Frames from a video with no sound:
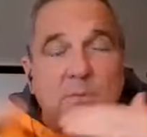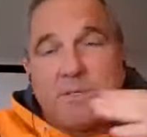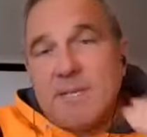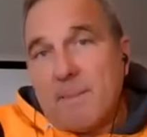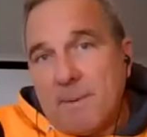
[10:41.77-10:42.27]

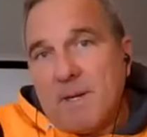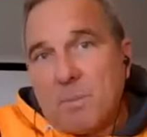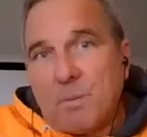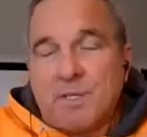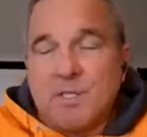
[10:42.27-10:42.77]
was that Peter
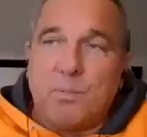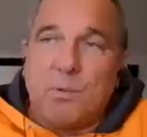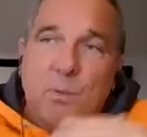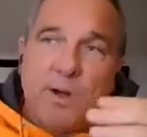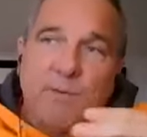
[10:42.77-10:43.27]

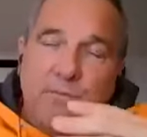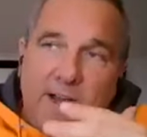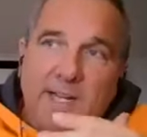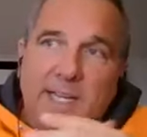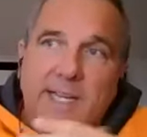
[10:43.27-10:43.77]
principle where
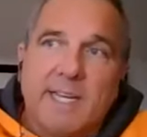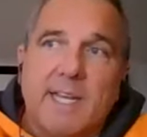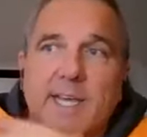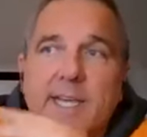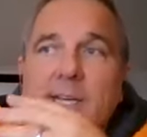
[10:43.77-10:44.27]
finally in
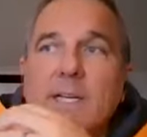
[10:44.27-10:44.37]
a